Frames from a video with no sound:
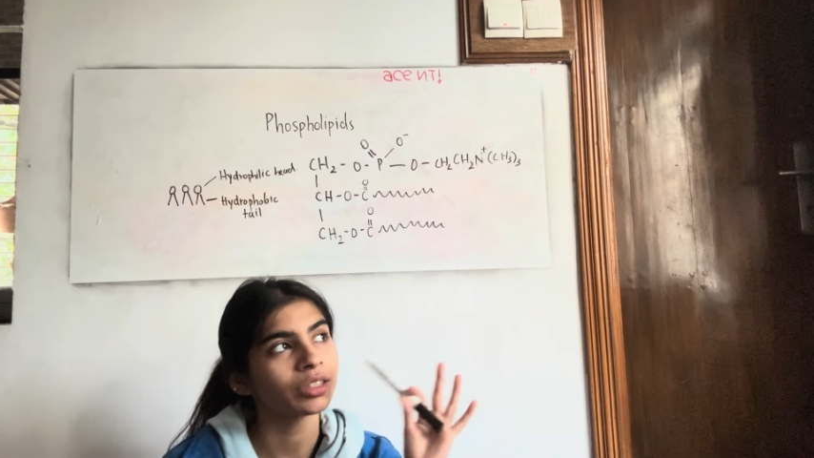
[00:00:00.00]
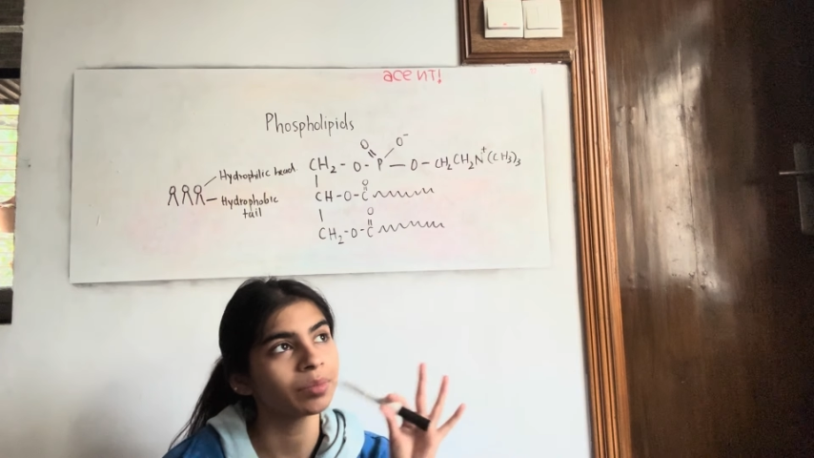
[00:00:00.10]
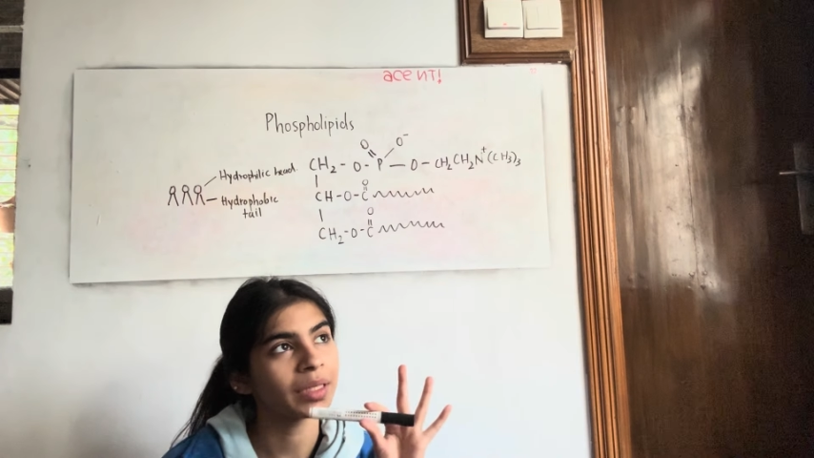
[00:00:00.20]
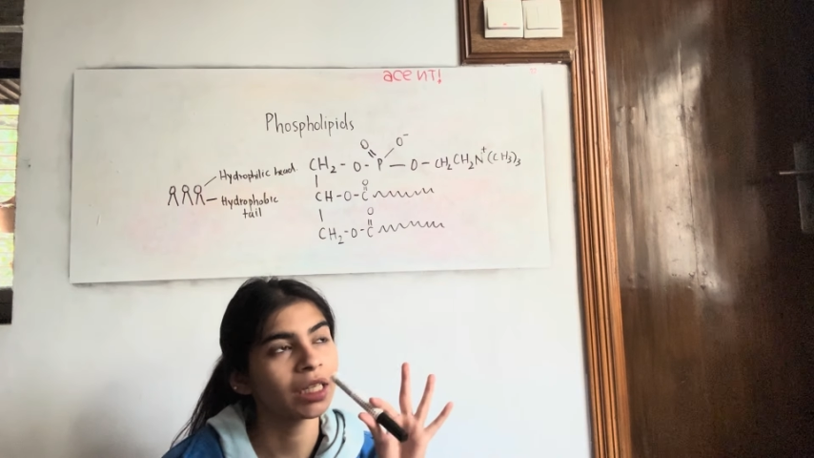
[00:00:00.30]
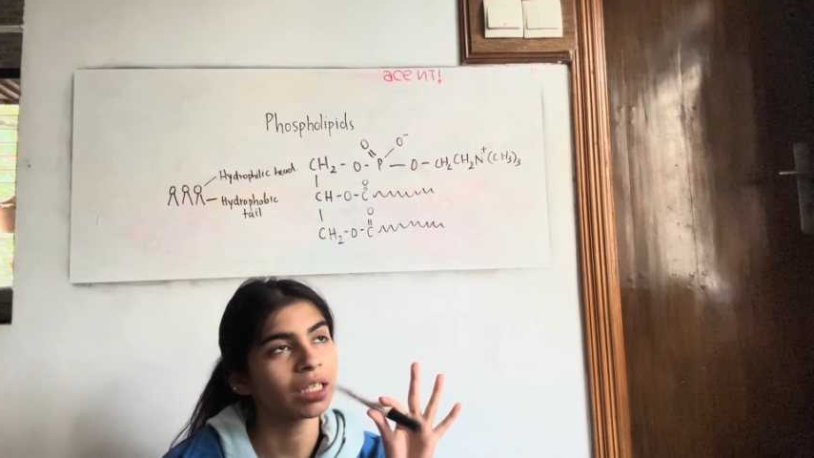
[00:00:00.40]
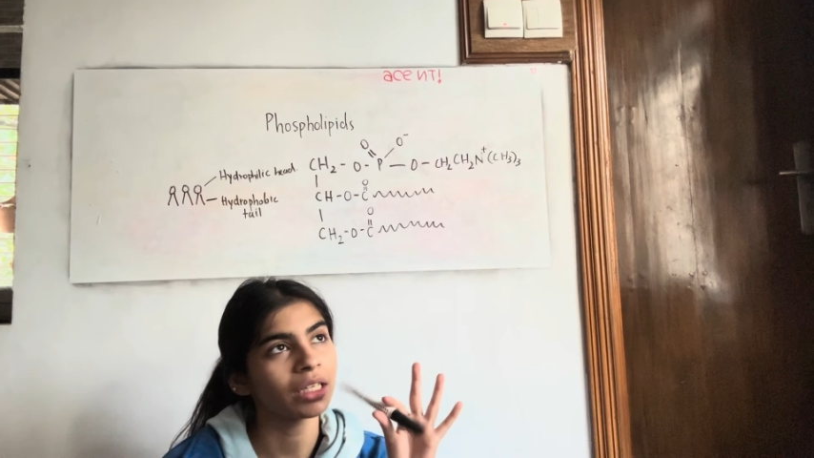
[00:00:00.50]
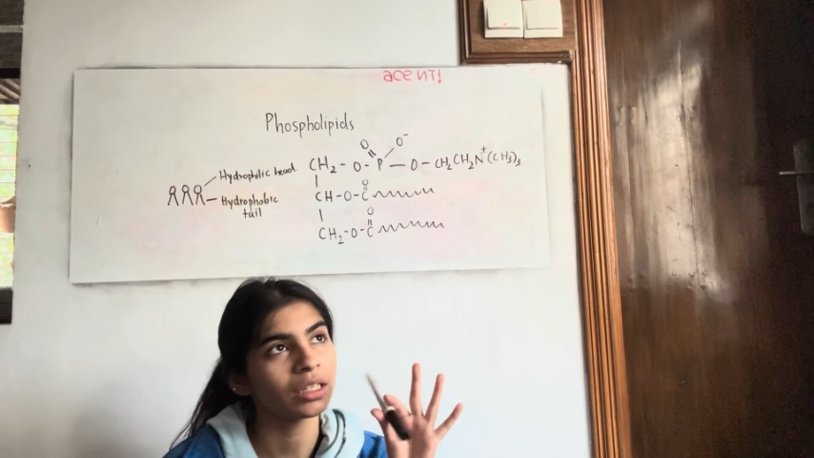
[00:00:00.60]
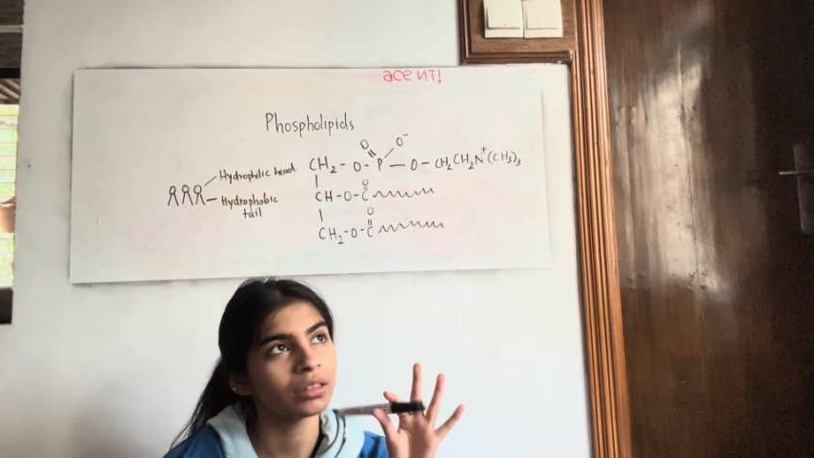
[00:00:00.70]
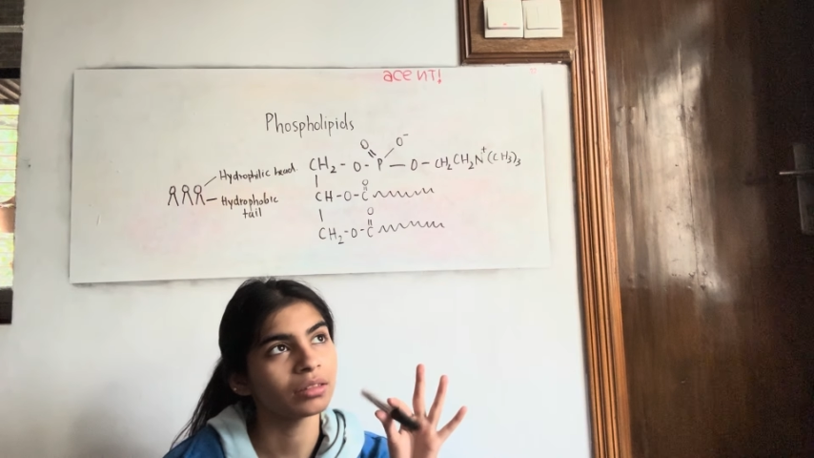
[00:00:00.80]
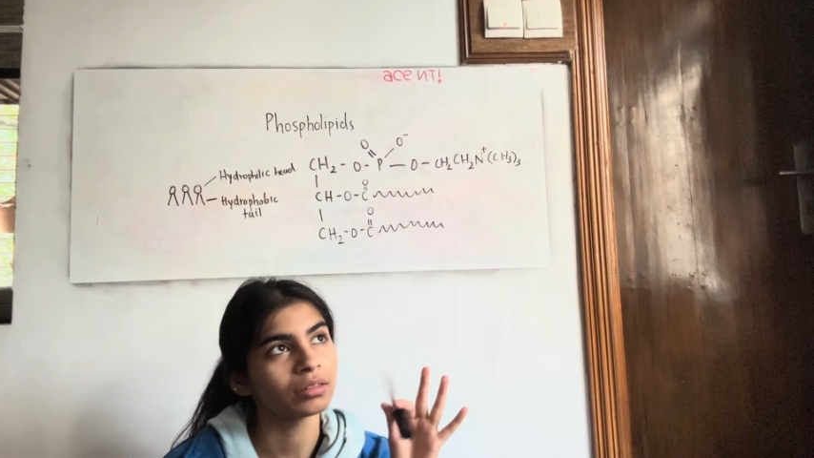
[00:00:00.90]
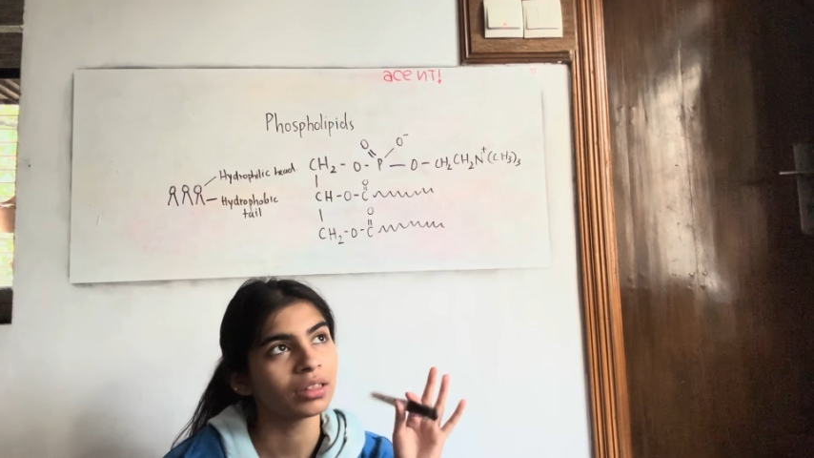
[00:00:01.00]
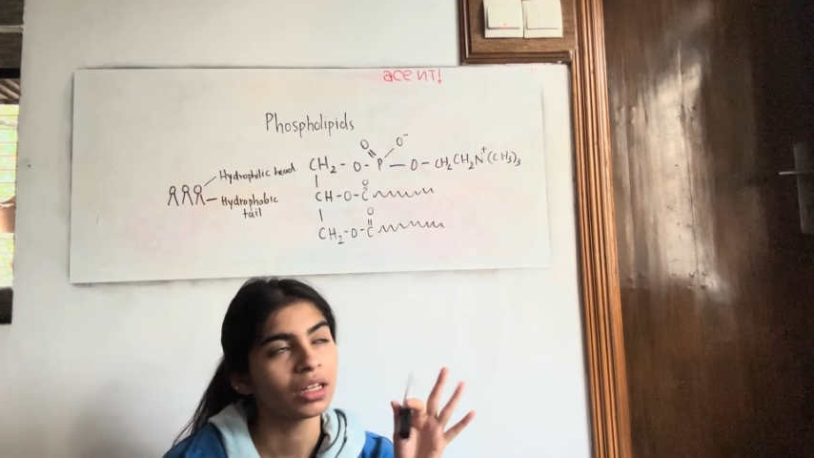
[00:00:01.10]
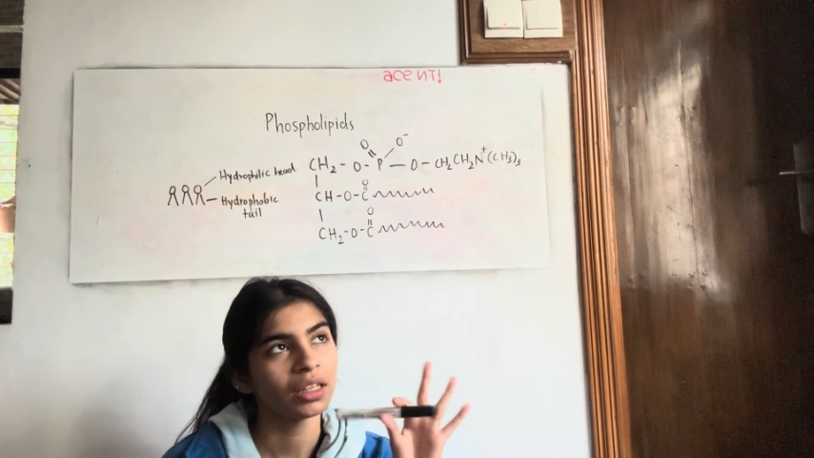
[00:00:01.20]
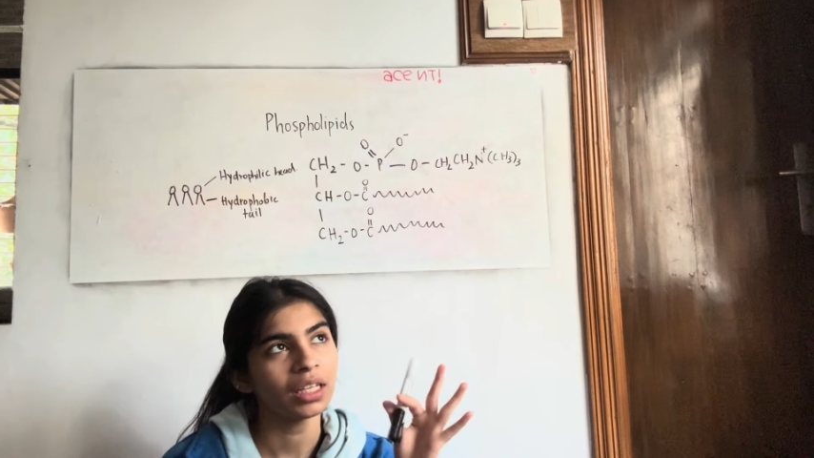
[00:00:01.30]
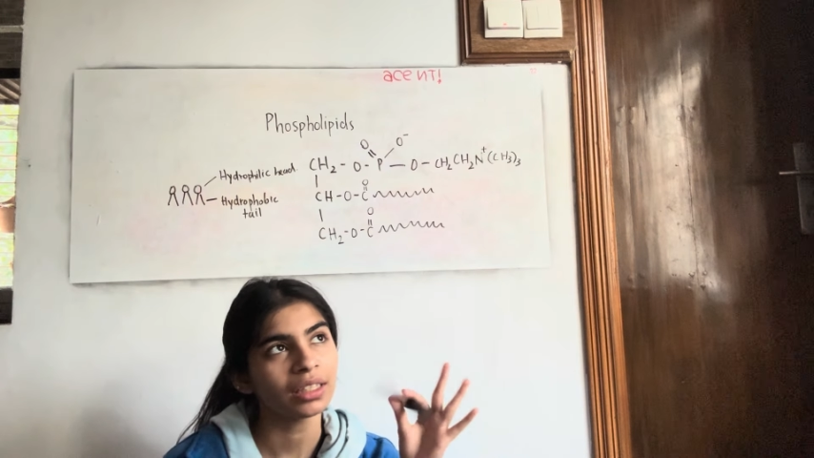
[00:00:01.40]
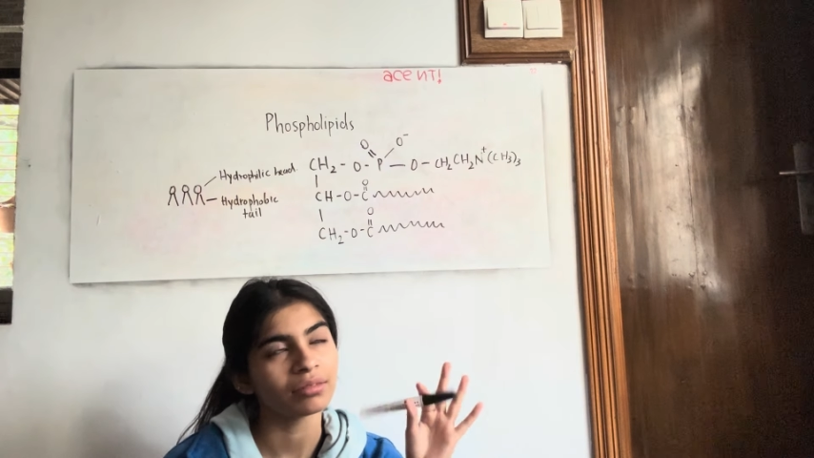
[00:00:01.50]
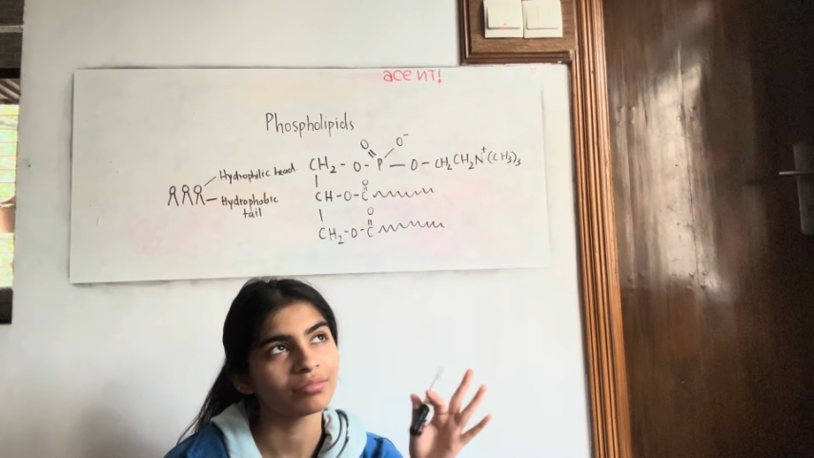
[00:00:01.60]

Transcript: to be like